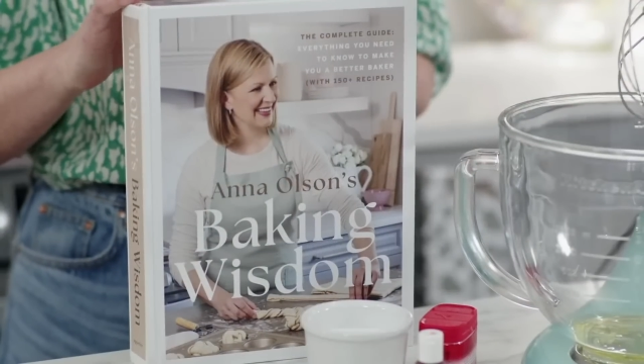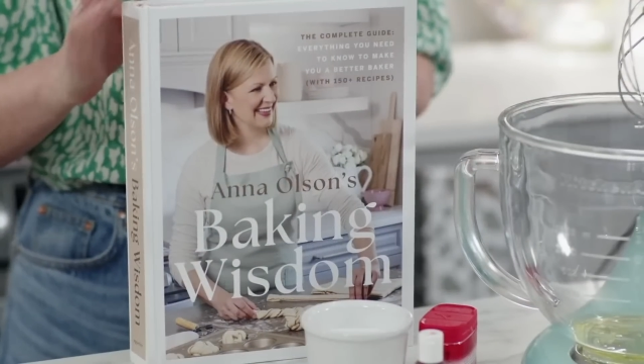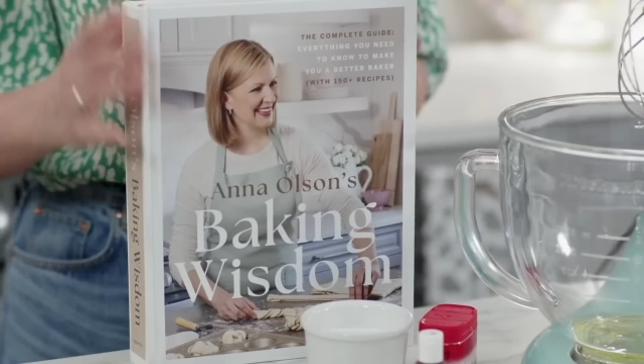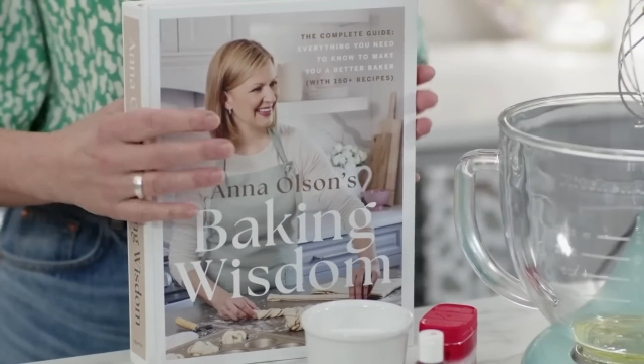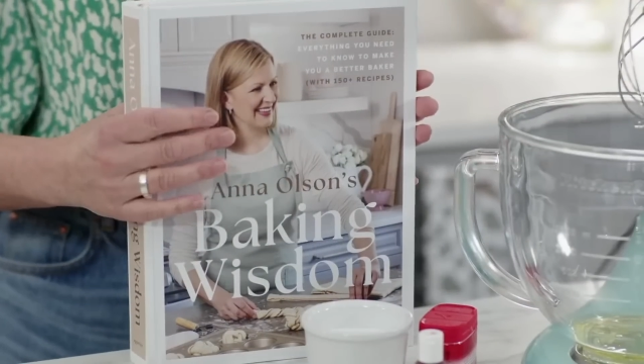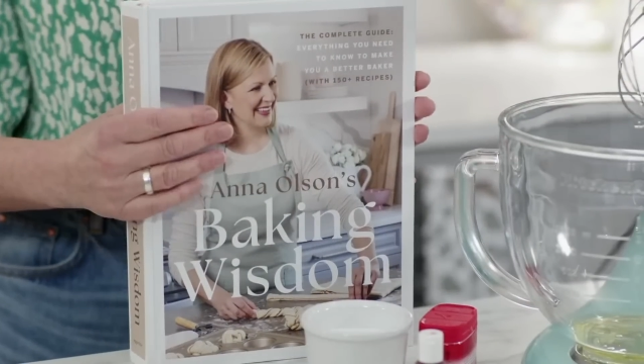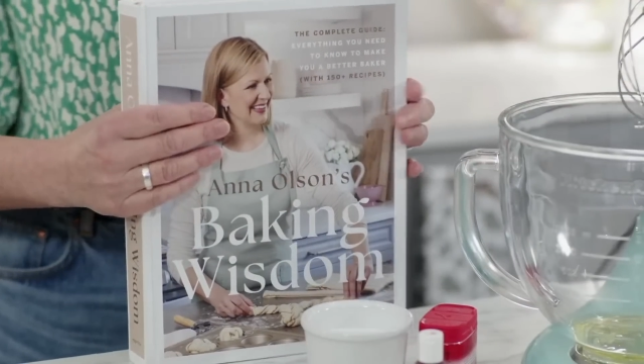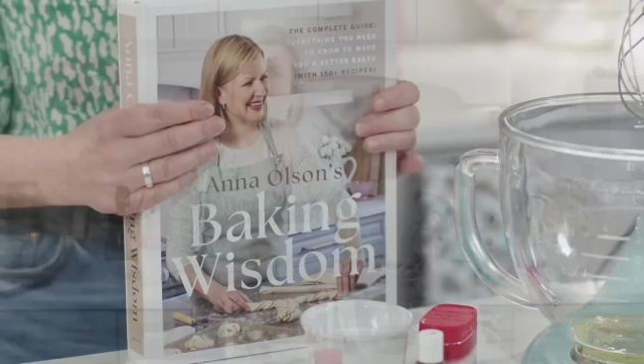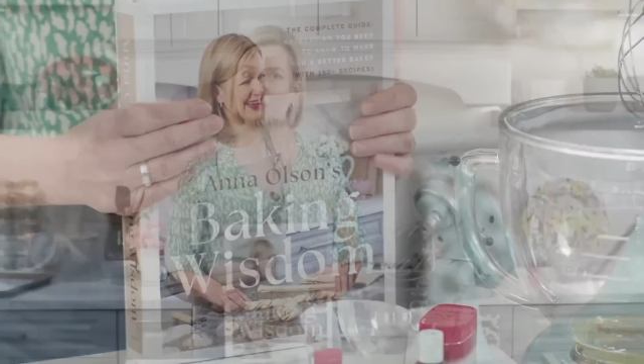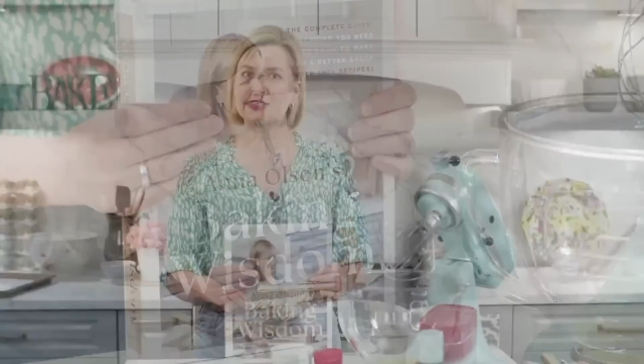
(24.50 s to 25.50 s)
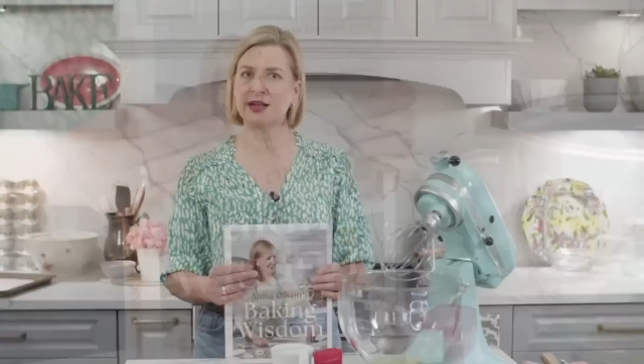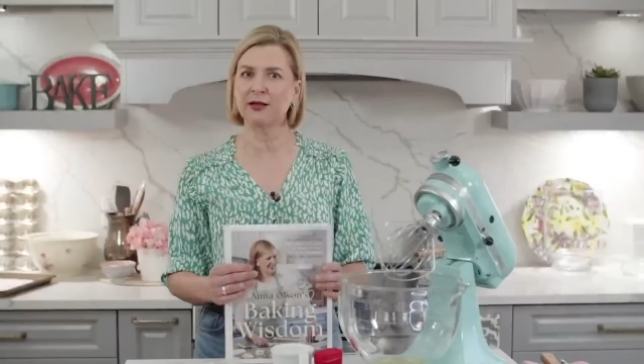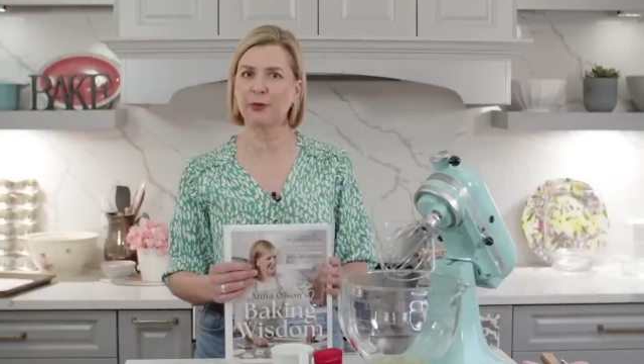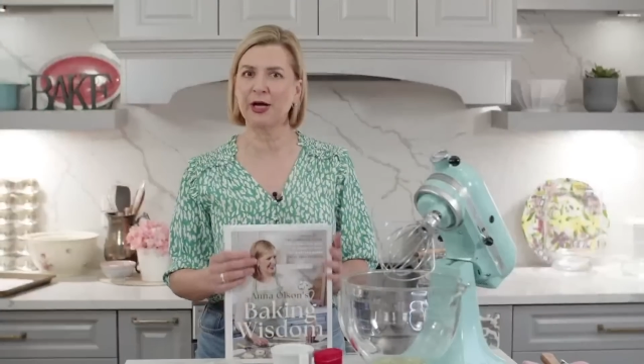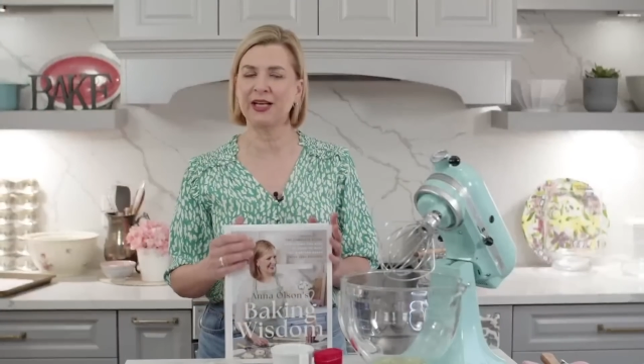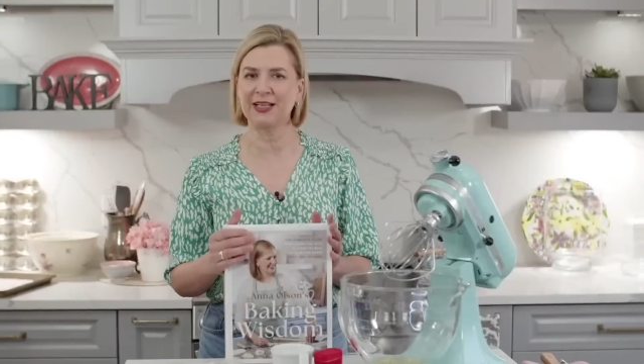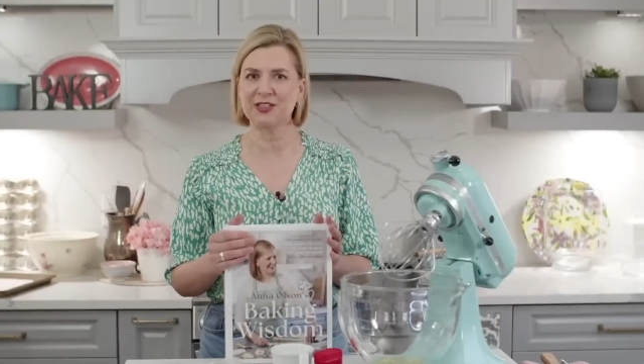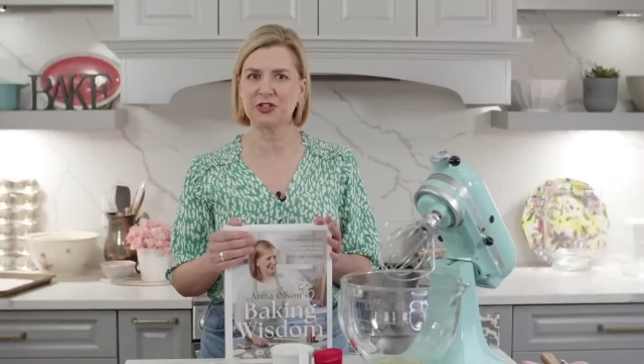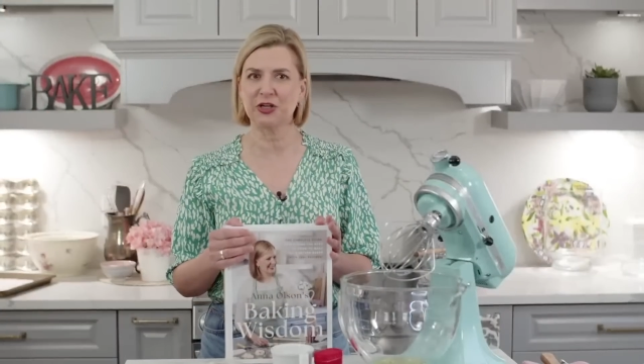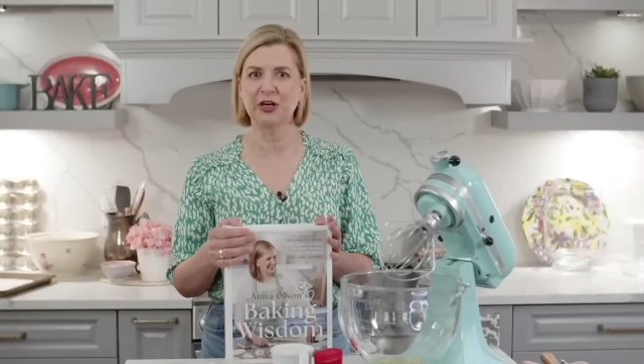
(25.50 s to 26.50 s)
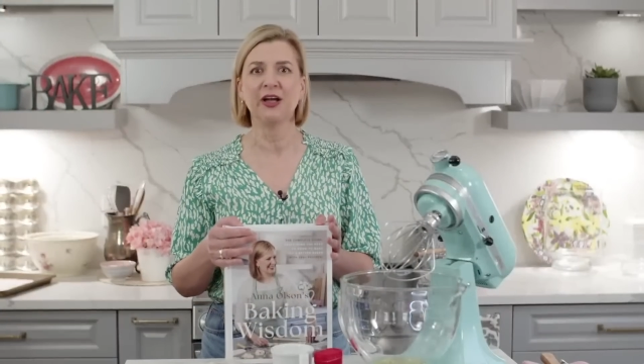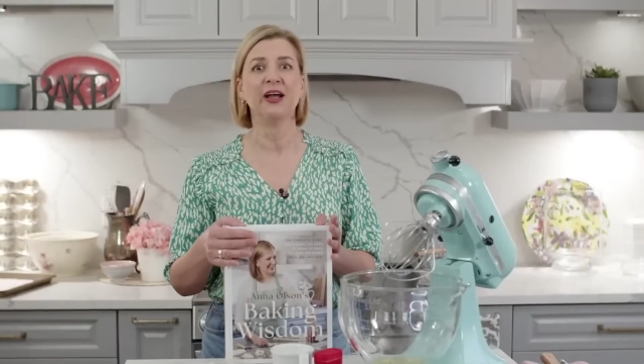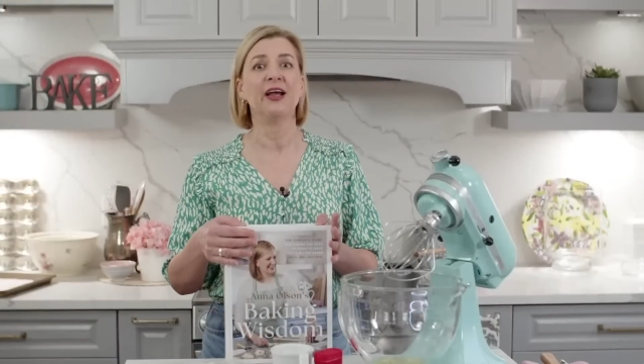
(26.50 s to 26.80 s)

because if you do celebrate Easter,